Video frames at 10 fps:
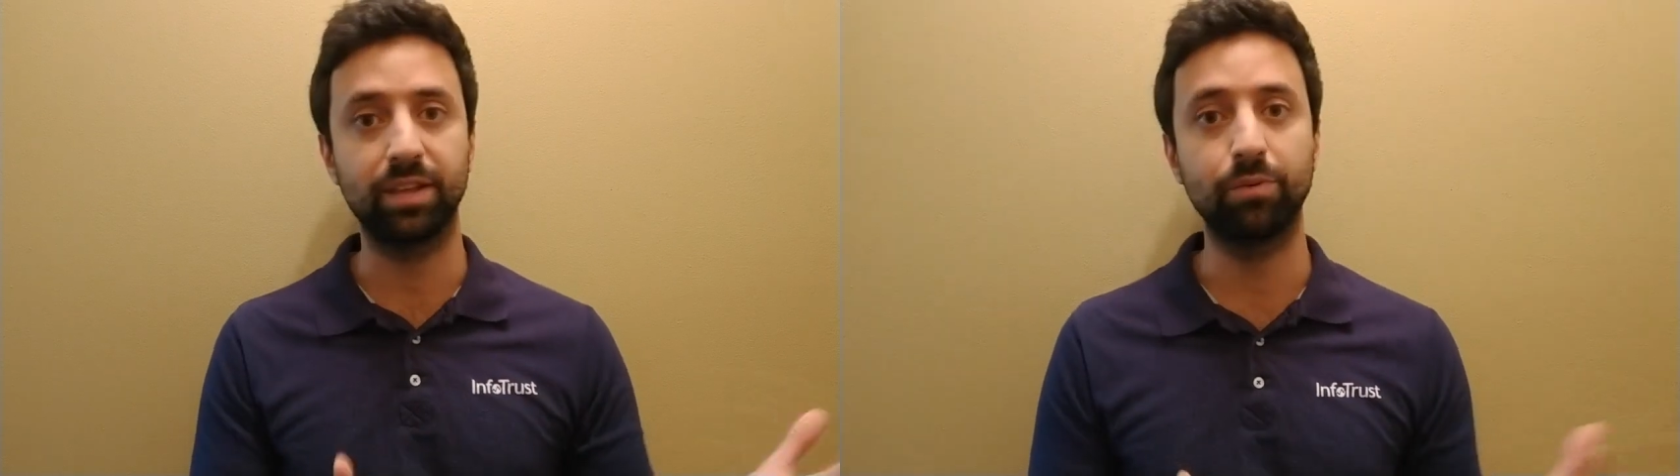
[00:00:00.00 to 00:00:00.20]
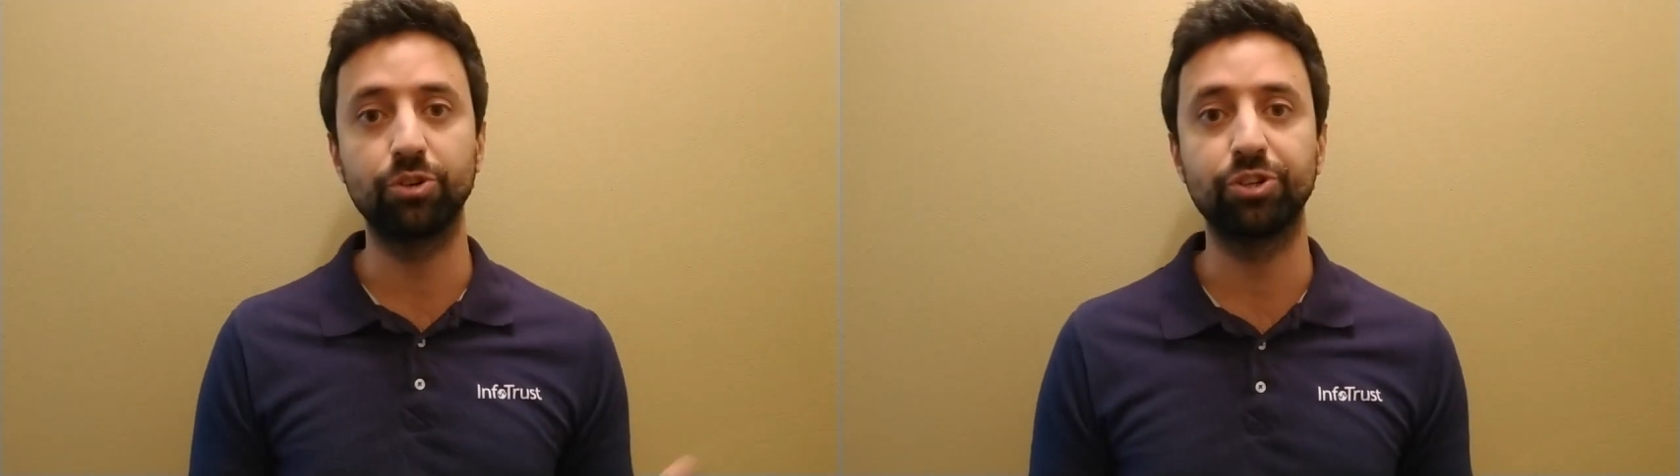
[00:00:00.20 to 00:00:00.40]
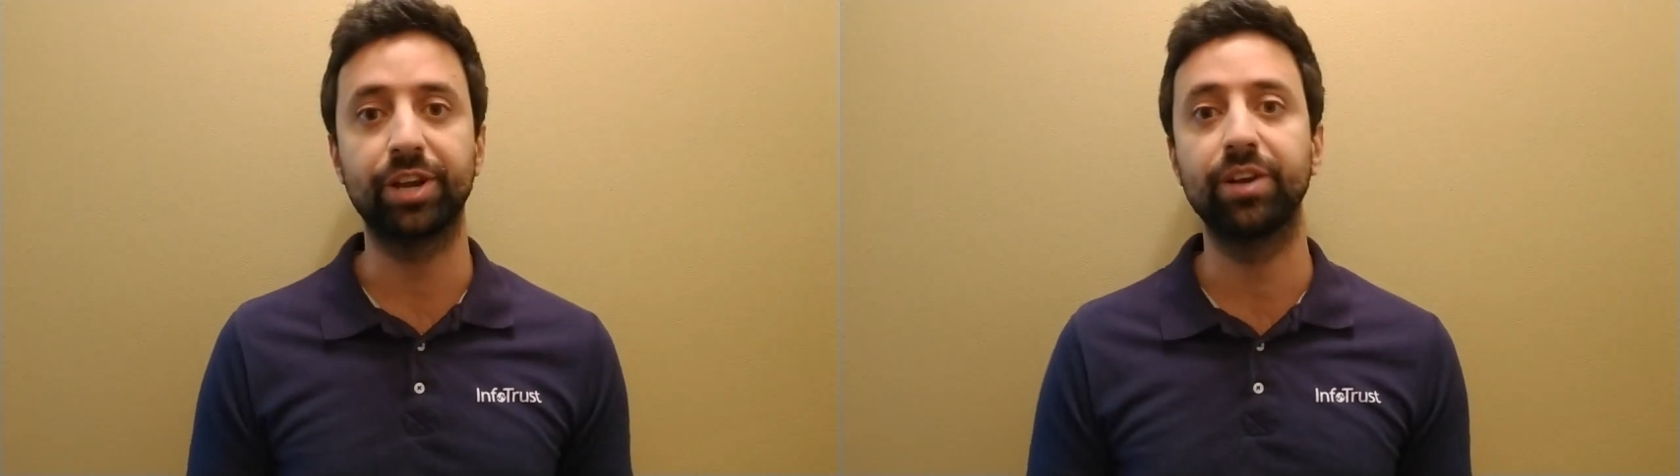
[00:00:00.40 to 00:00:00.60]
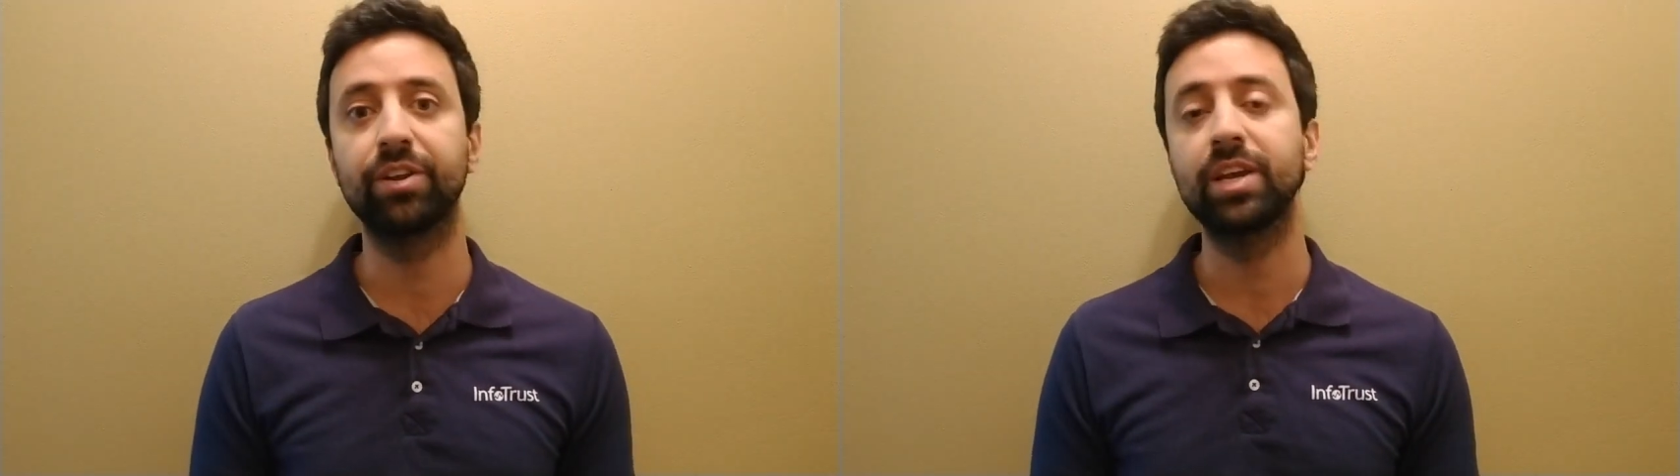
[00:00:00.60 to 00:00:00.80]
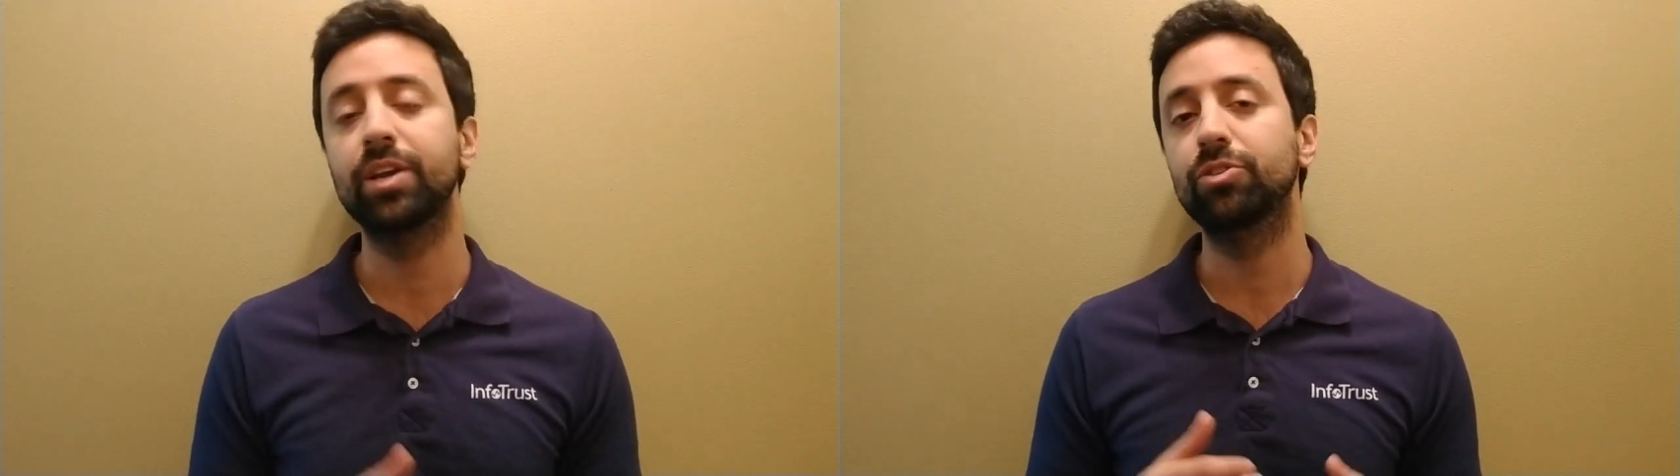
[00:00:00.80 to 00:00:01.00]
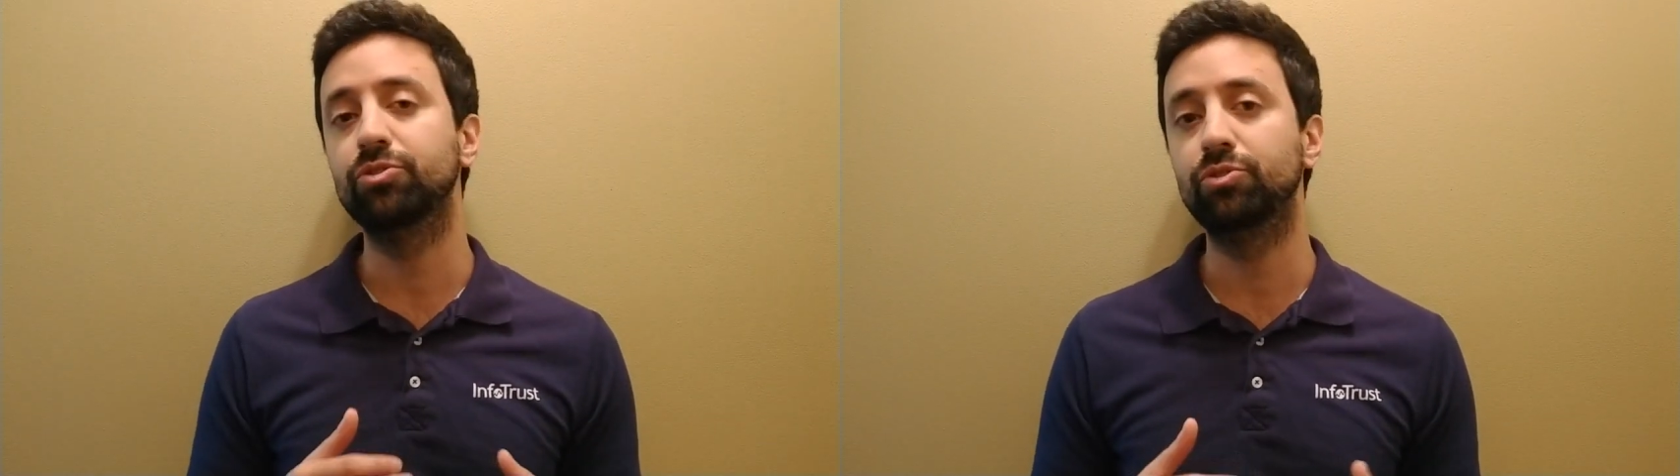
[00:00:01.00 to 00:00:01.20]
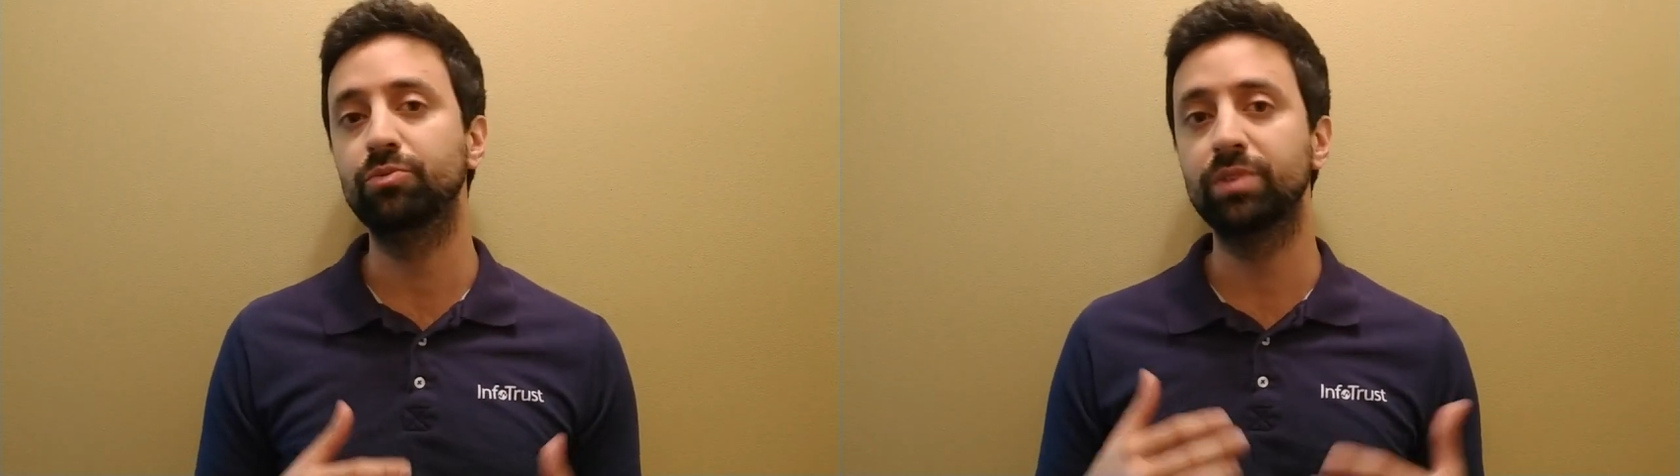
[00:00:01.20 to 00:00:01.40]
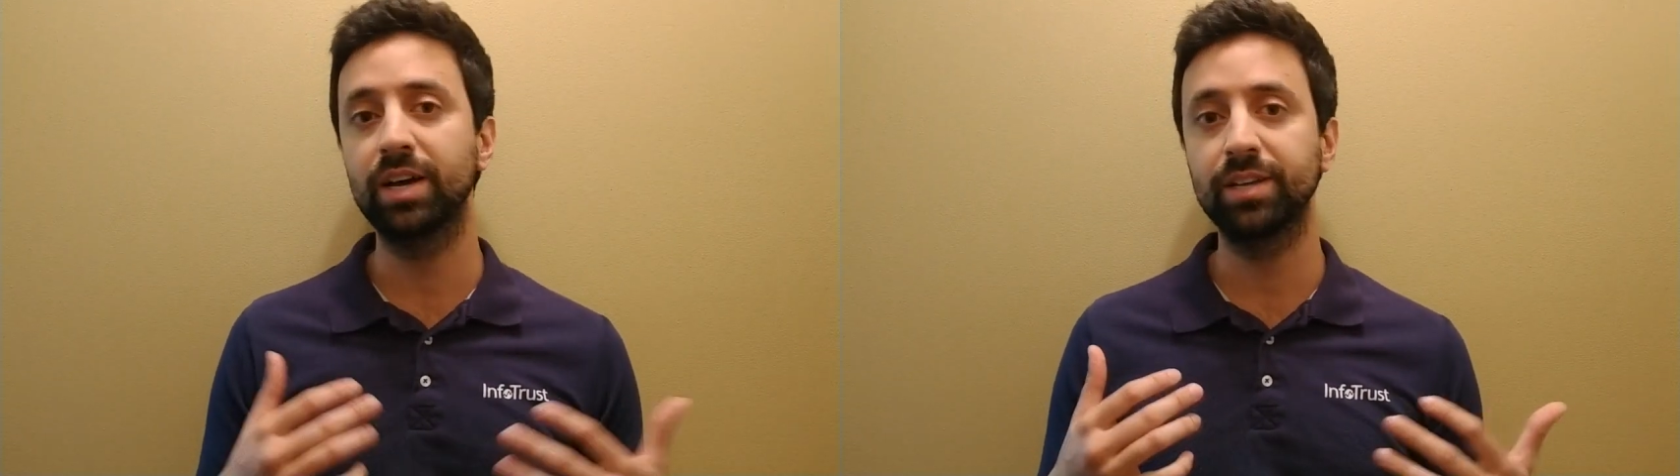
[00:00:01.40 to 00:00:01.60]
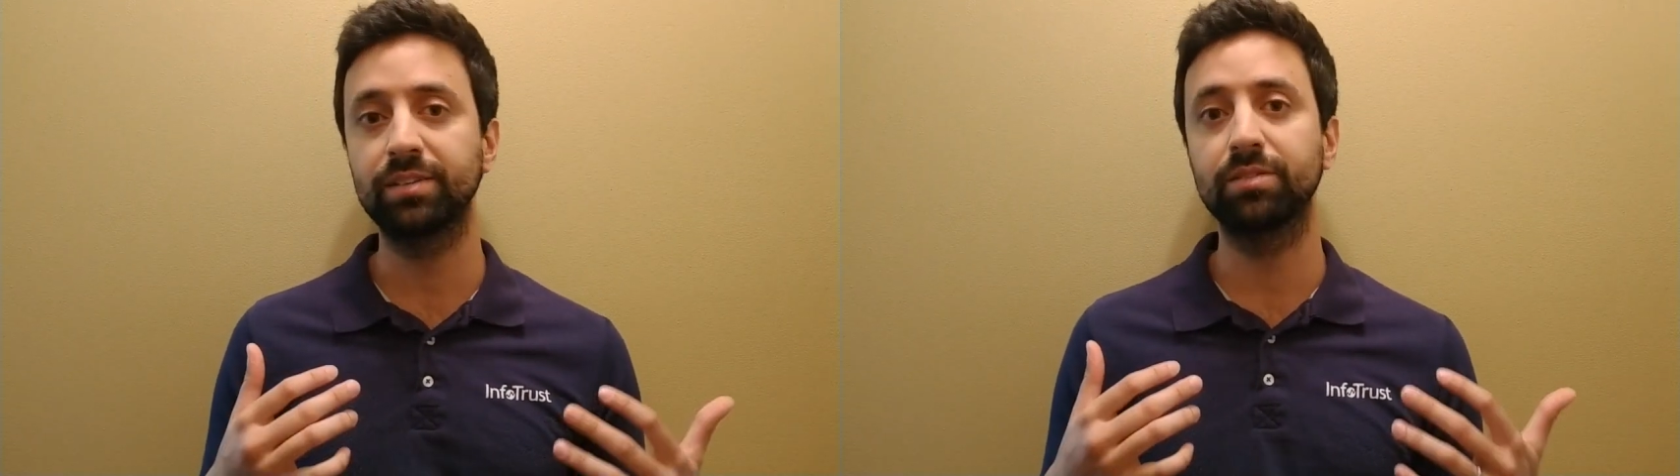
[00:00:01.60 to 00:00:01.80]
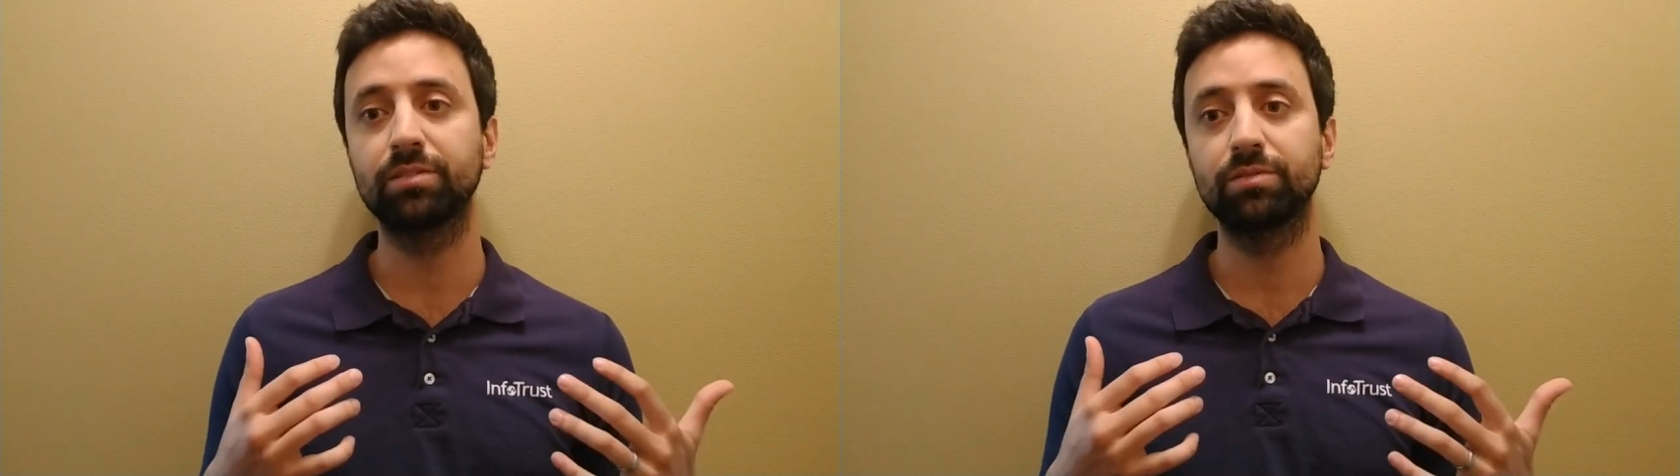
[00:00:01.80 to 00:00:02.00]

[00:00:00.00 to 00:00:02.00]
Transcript: that were shared do not